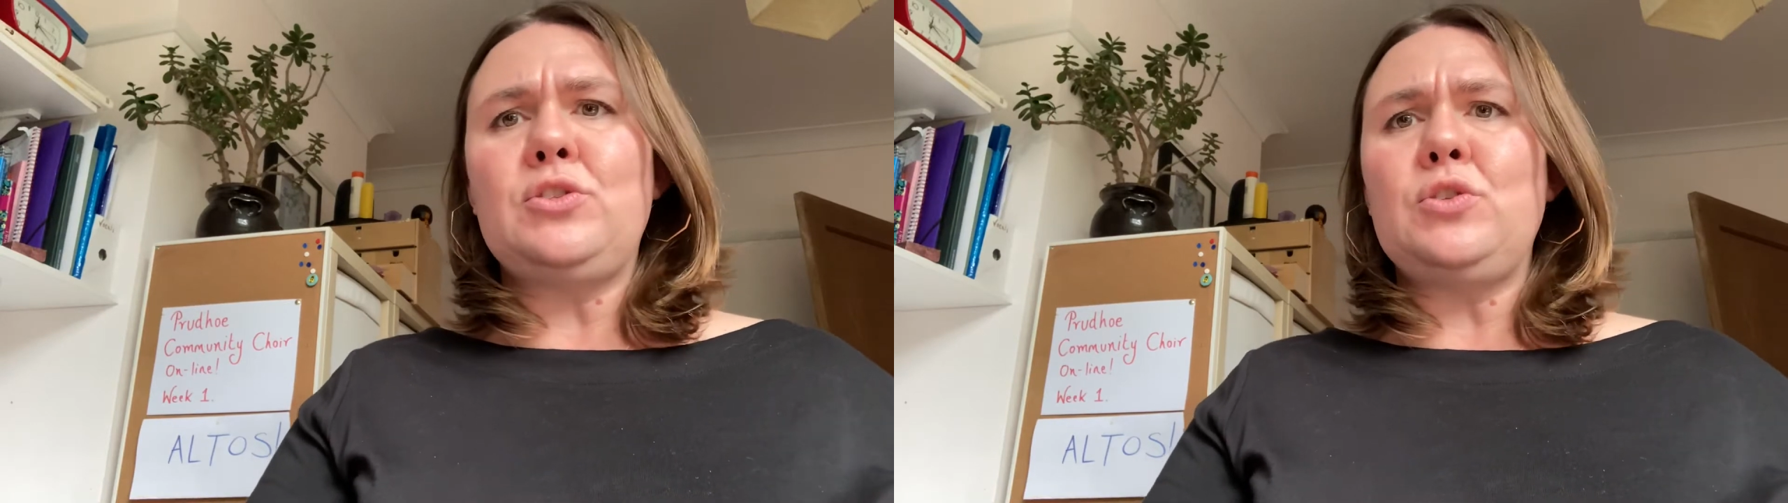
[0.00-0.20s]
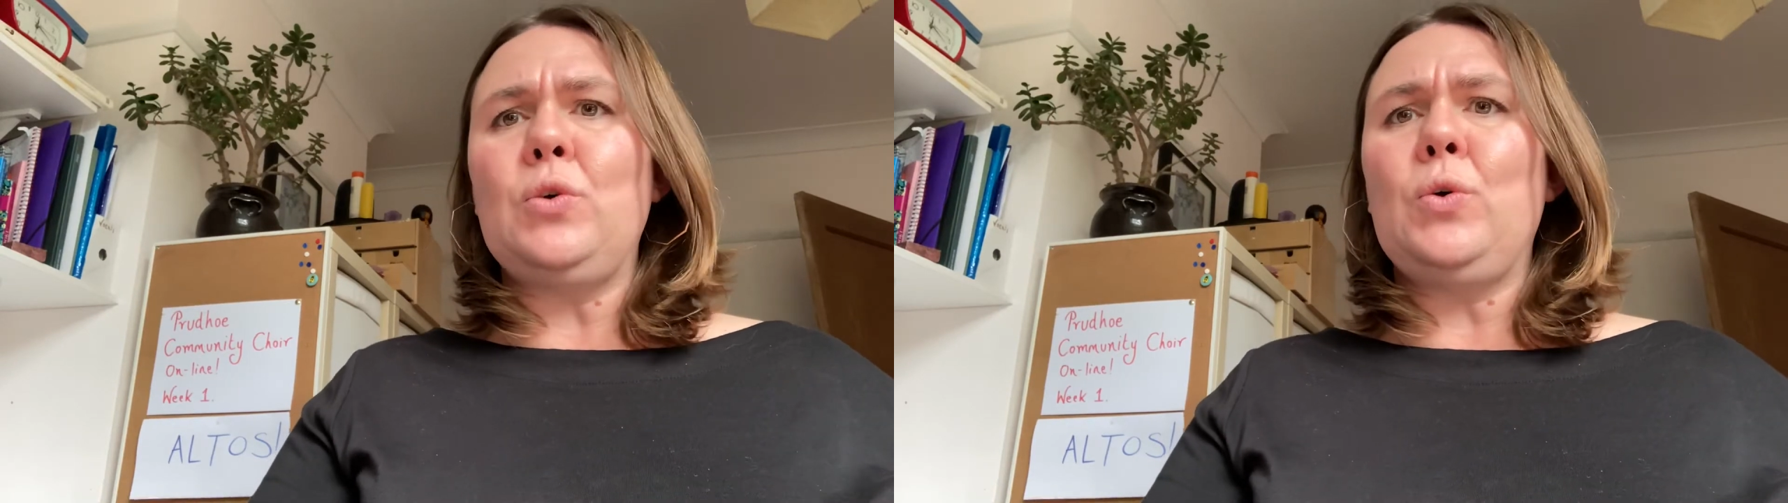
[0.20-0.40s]

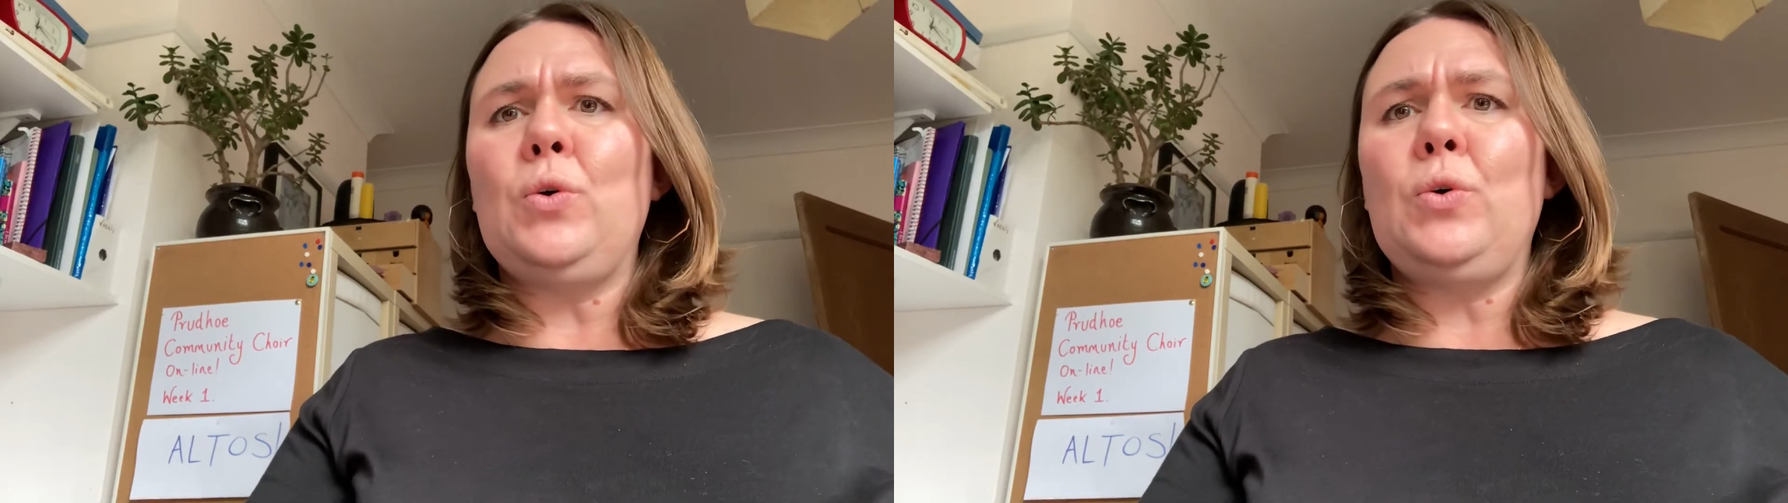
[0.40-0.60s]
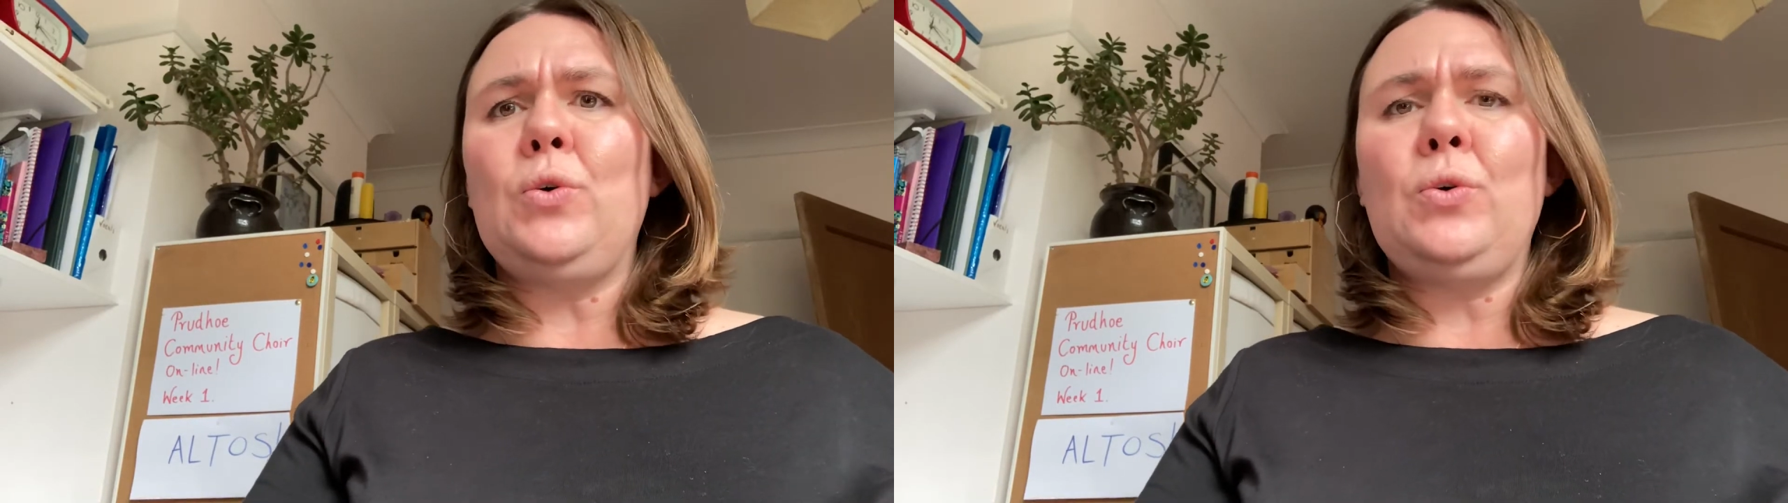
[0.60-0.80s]

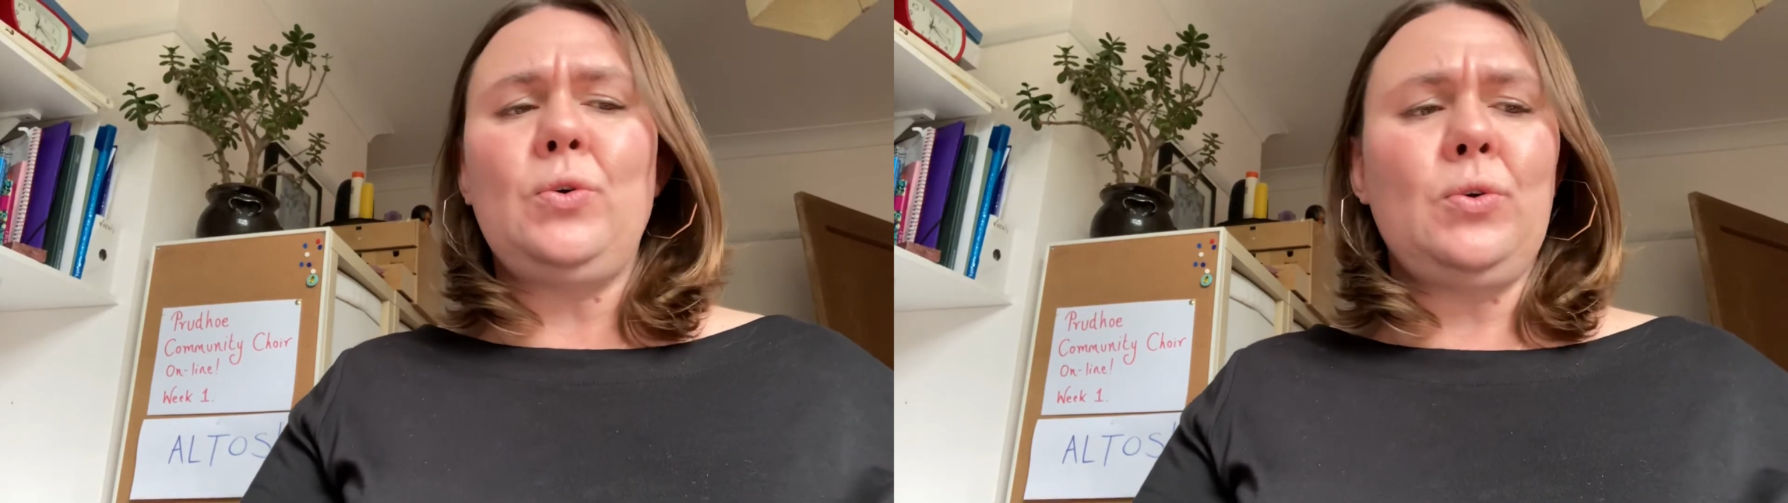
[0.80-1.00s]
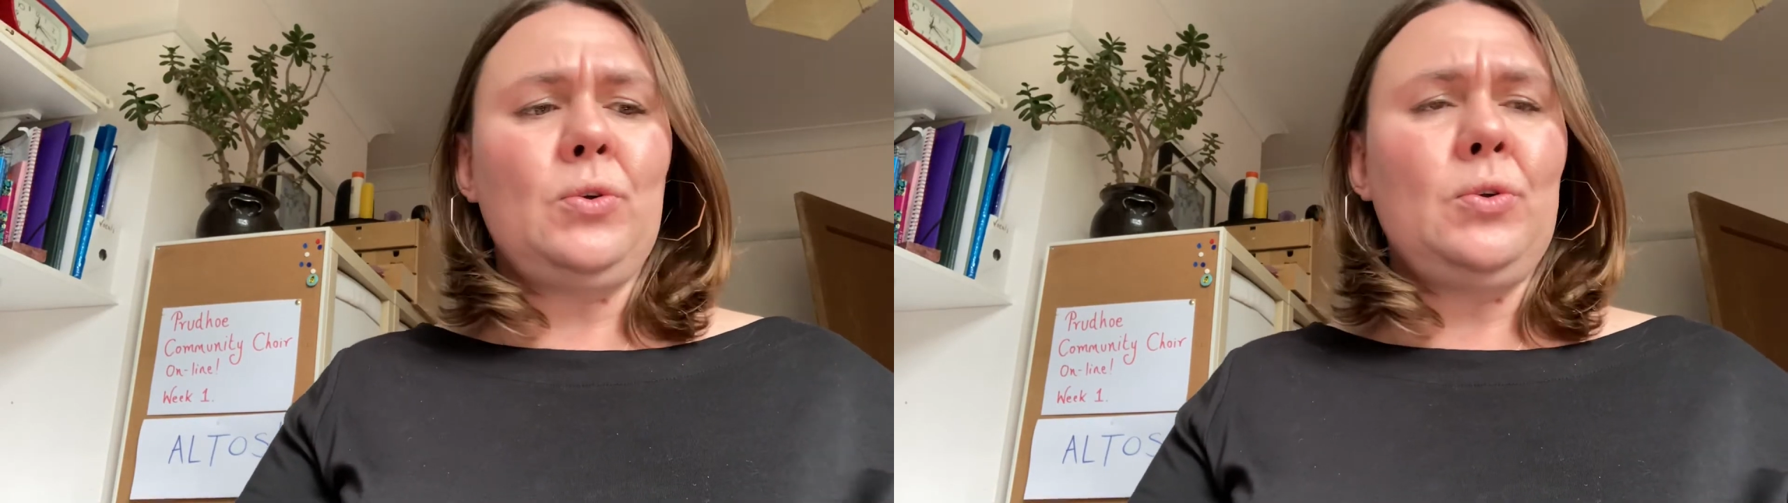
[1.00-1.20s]

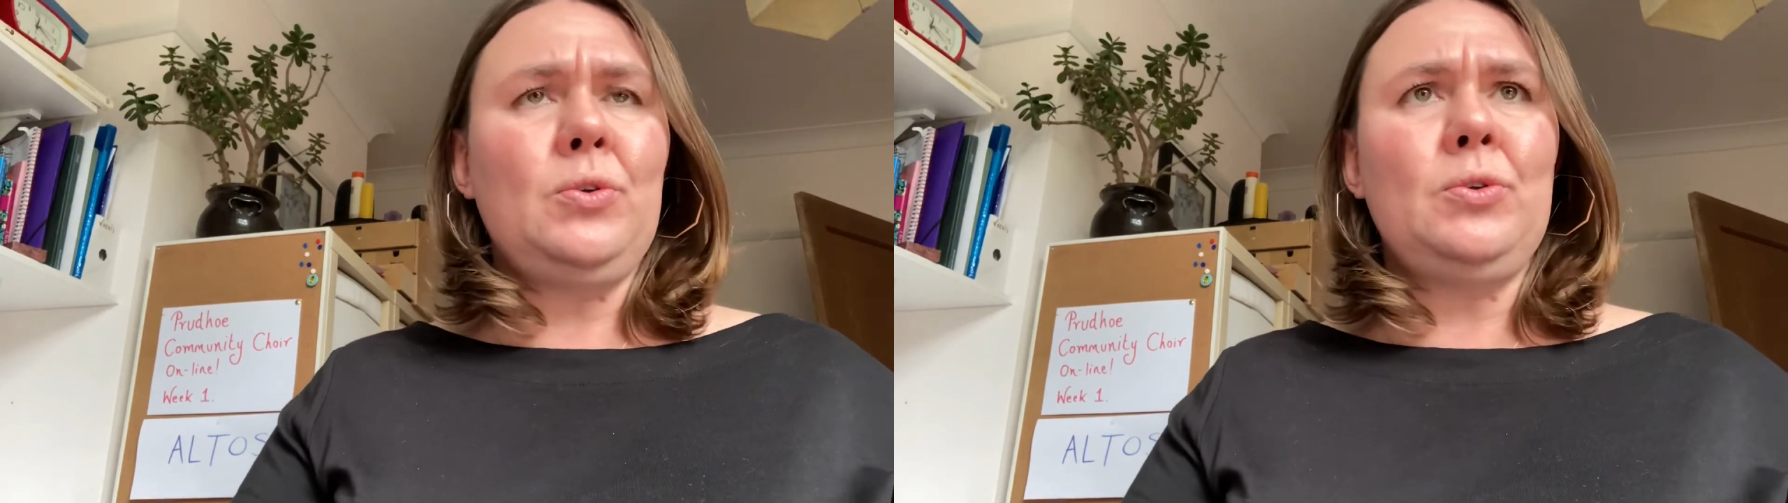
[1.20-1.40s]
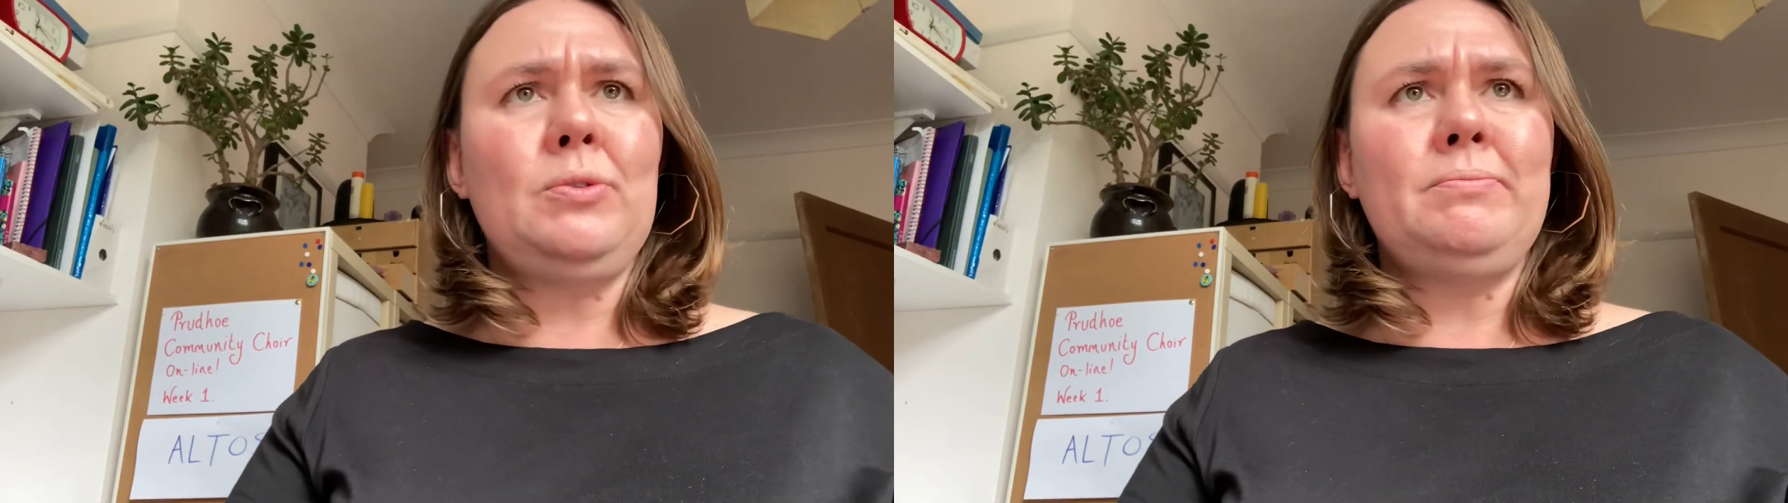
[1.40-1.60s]

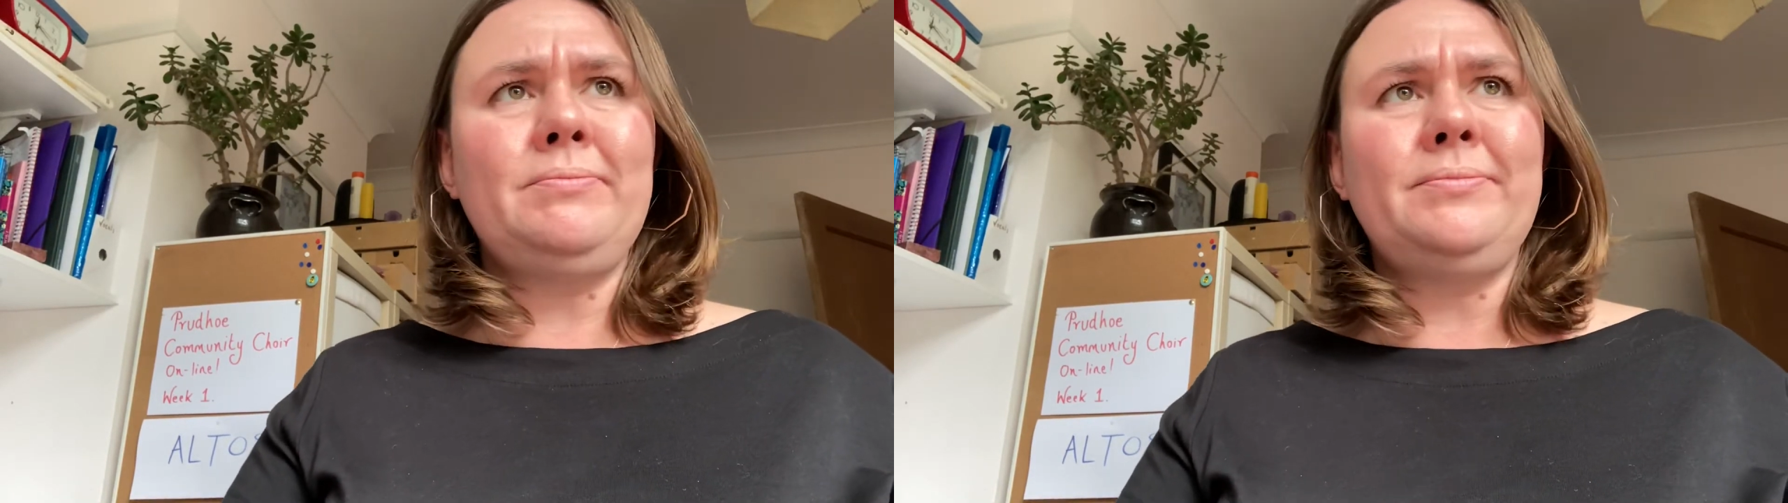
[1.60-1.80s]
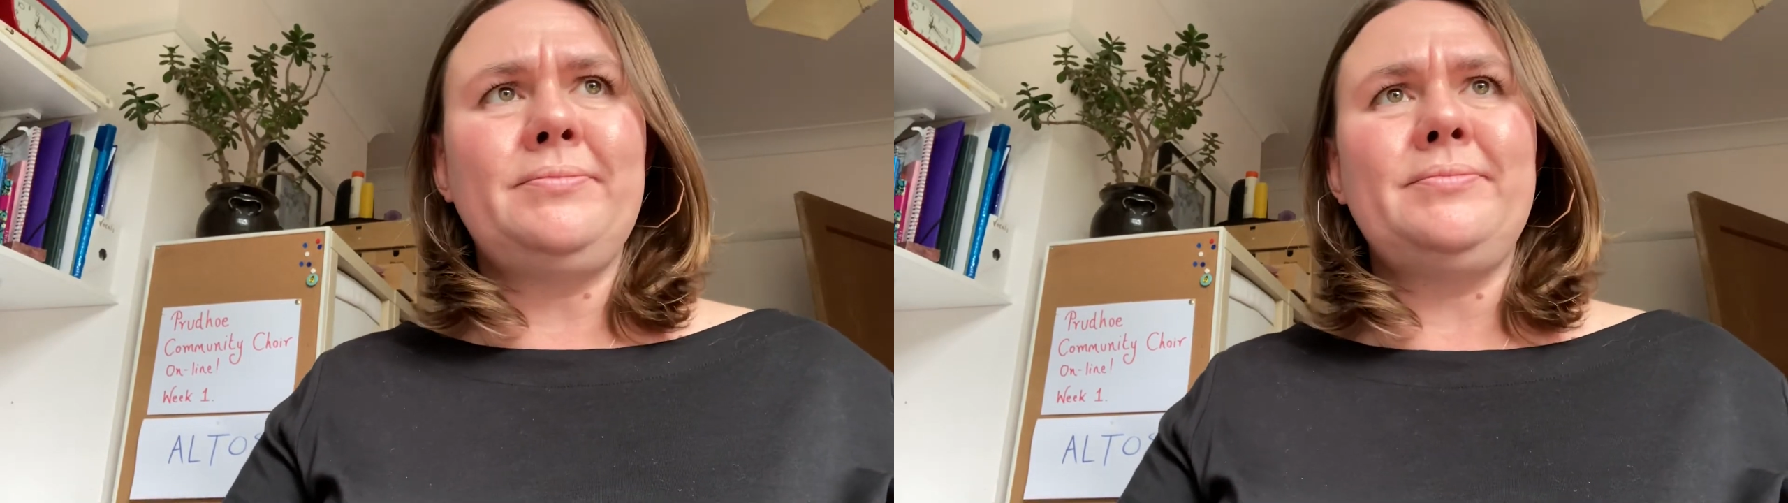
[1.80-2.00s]

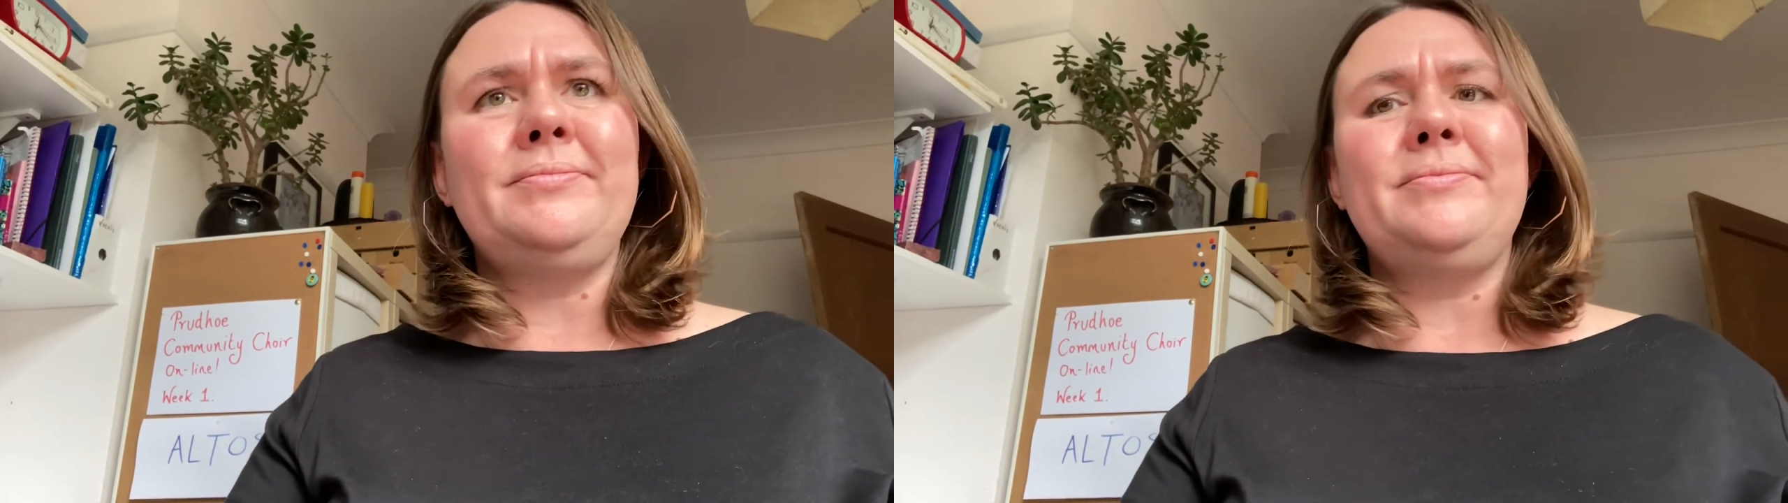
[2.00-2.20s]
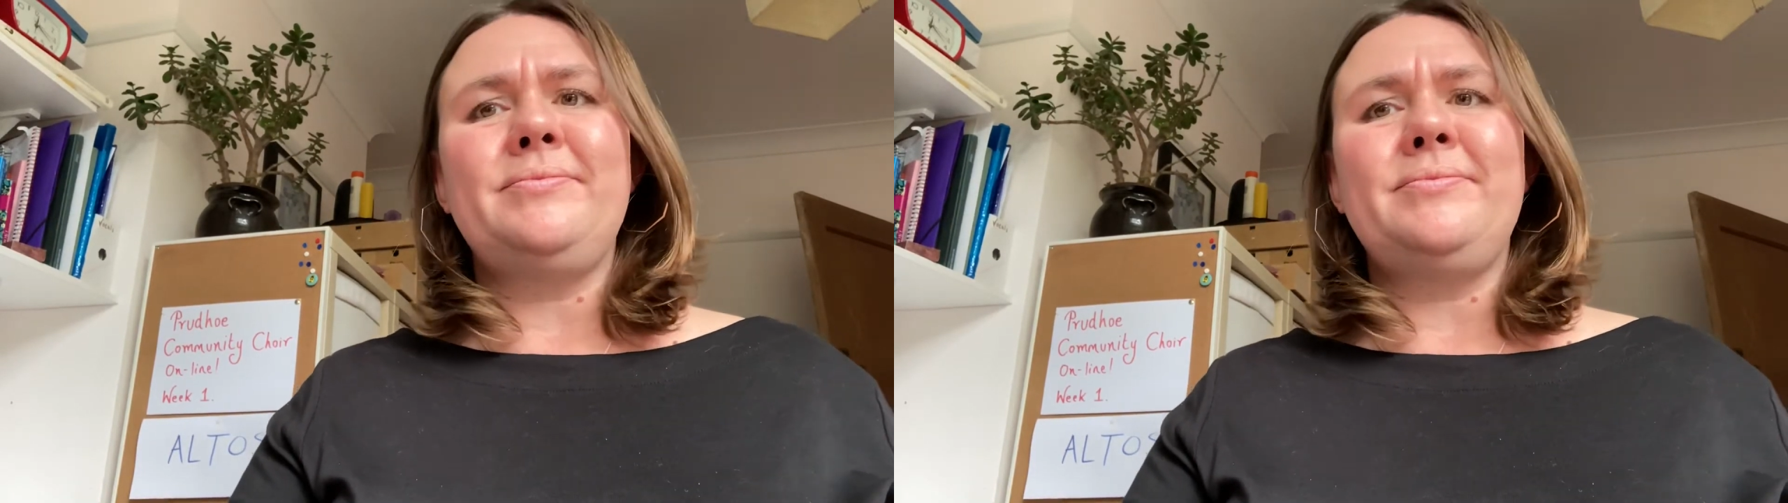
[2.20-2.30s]
storm.